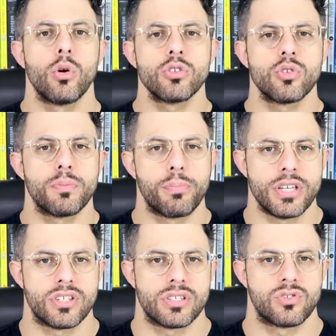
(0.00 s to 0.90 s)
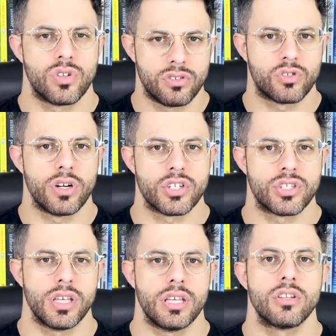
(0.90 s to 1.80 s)
And they're also the priests
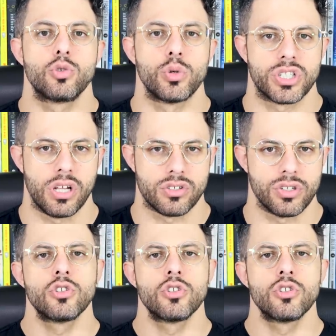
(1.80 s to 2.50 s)
traditionally in the Jewish culture.